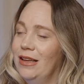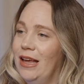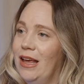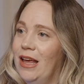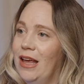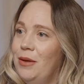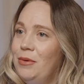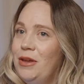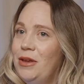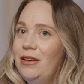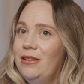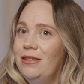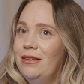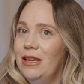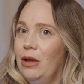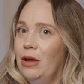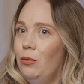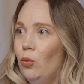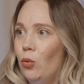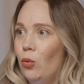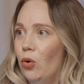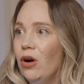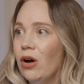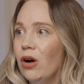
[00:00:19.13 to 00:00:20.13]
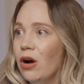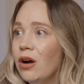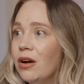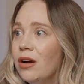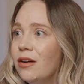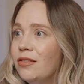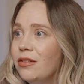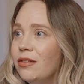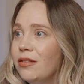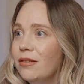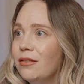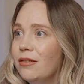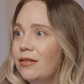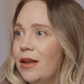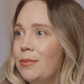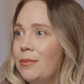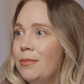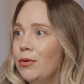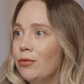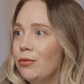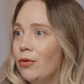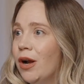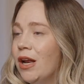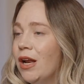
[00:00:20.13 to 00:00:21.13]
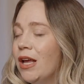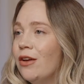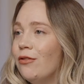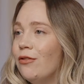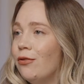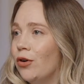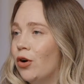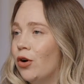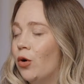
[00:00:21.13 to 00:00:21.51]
I mean, it worked. They'd been running it for